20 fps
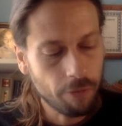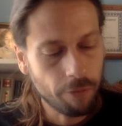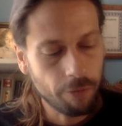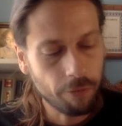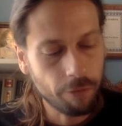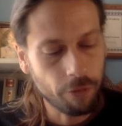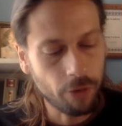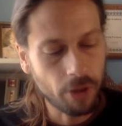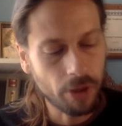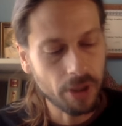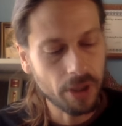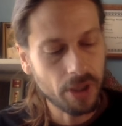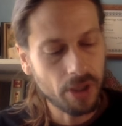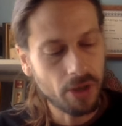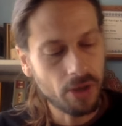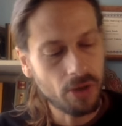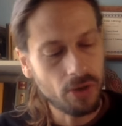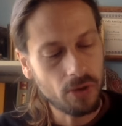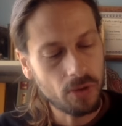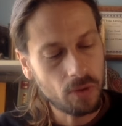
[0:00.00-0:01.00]

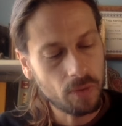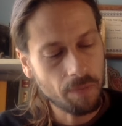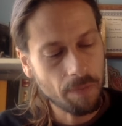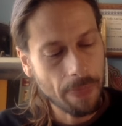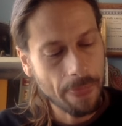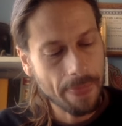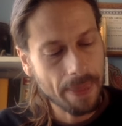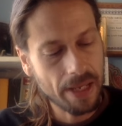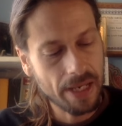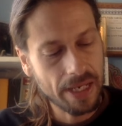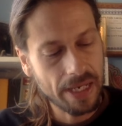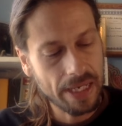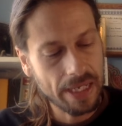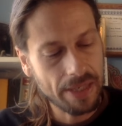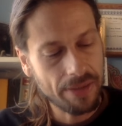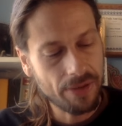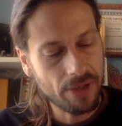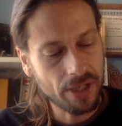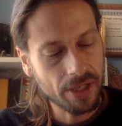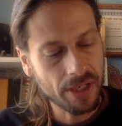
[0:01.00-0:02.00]
Virgo,
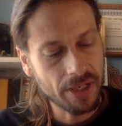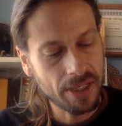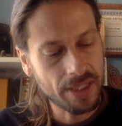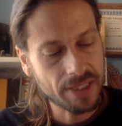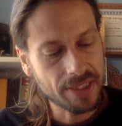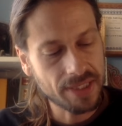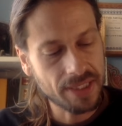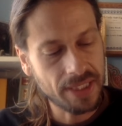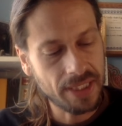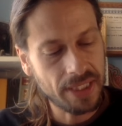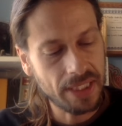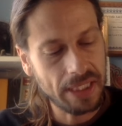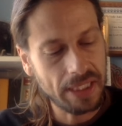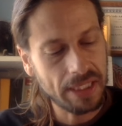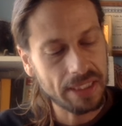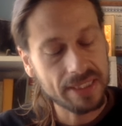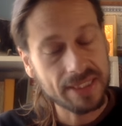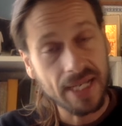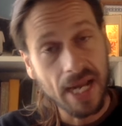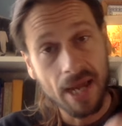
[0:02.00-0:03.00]
they're going to
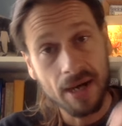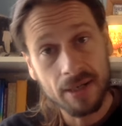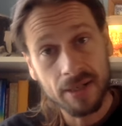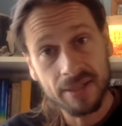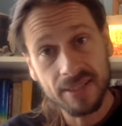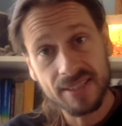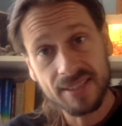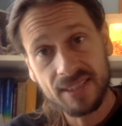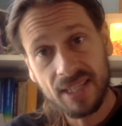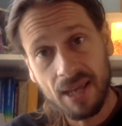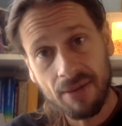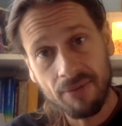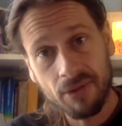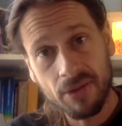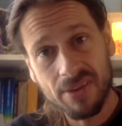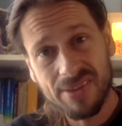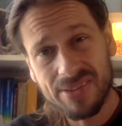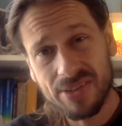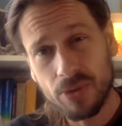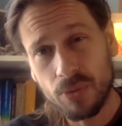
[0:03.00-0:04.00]
see Saturn the
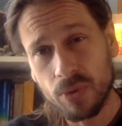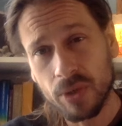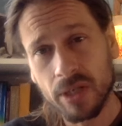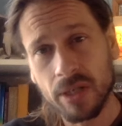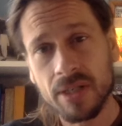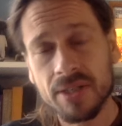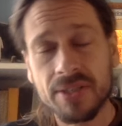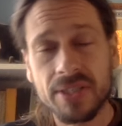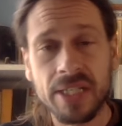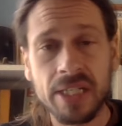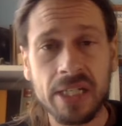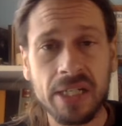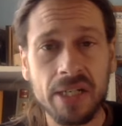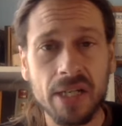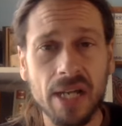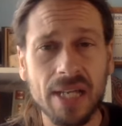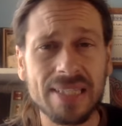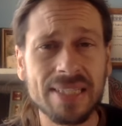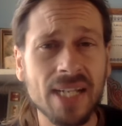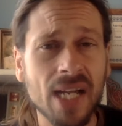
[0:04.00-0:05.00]
7th, so we're going to
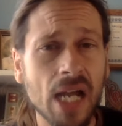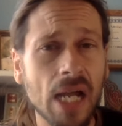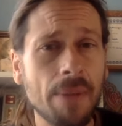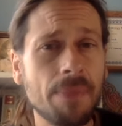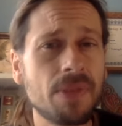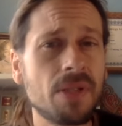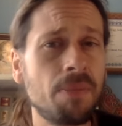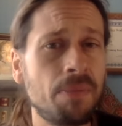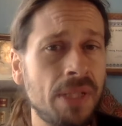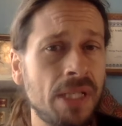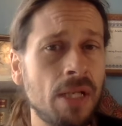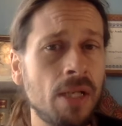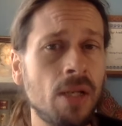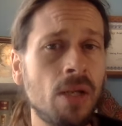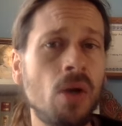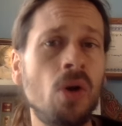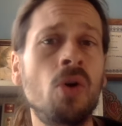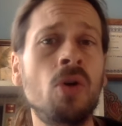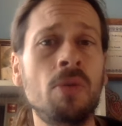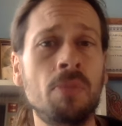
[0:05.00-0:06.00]
see a time to be
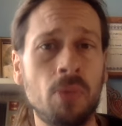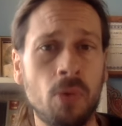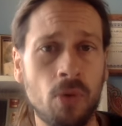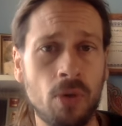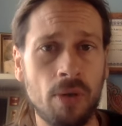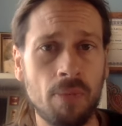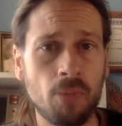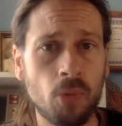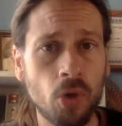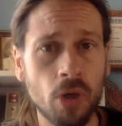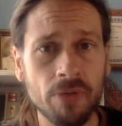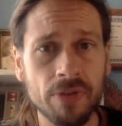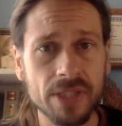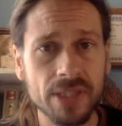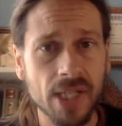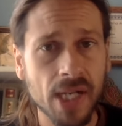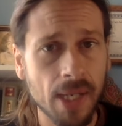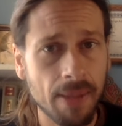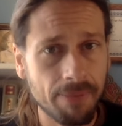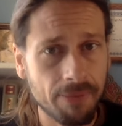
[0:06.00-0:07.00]
alone more of a
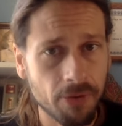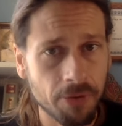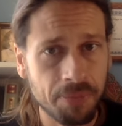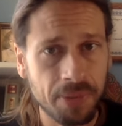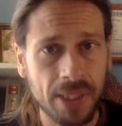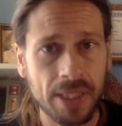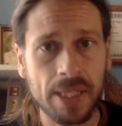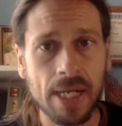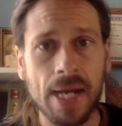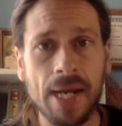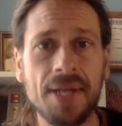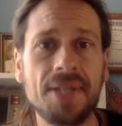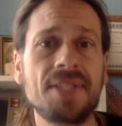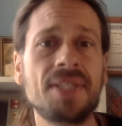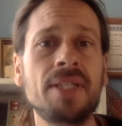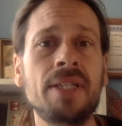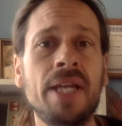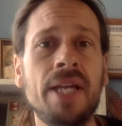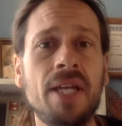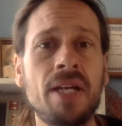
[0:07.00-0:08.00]
time for being
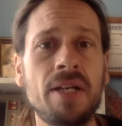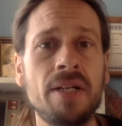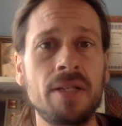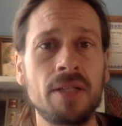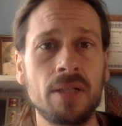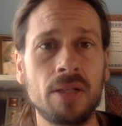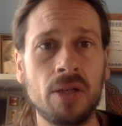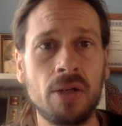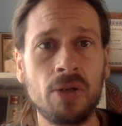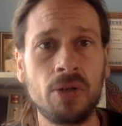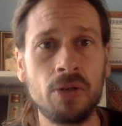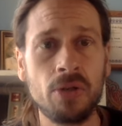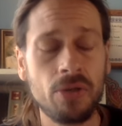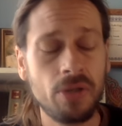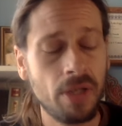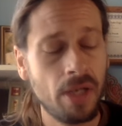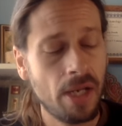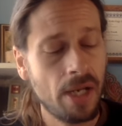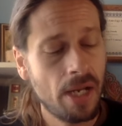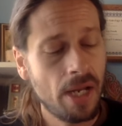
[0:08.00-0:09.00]
isolated and
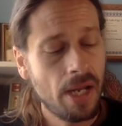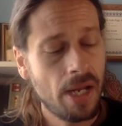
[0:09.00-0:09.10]
alone.